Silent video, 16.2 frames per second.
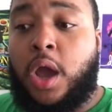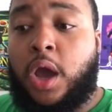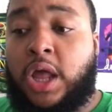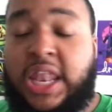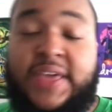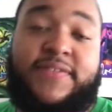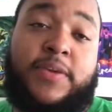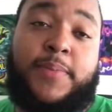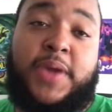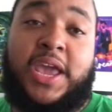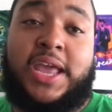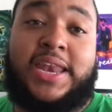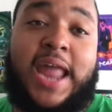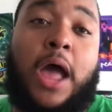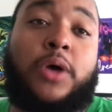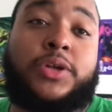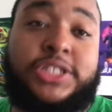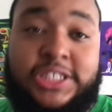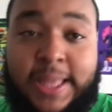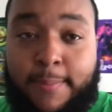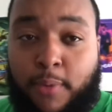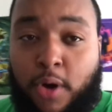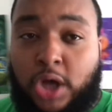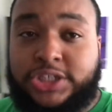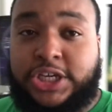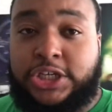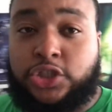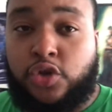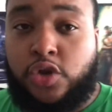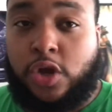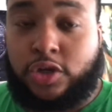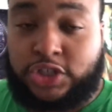Cliffy B announces that Bosskey
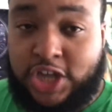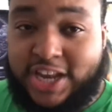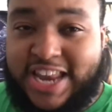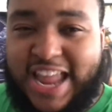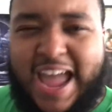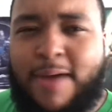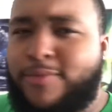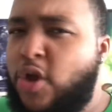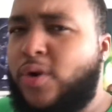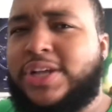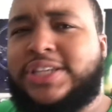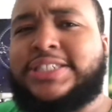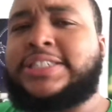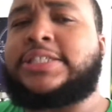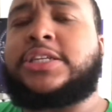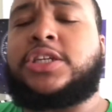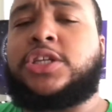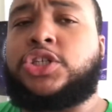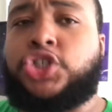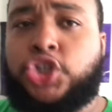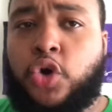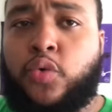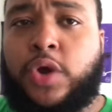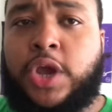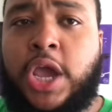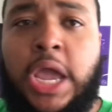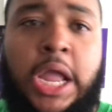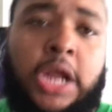Studio shut down. No, this isn't a joke.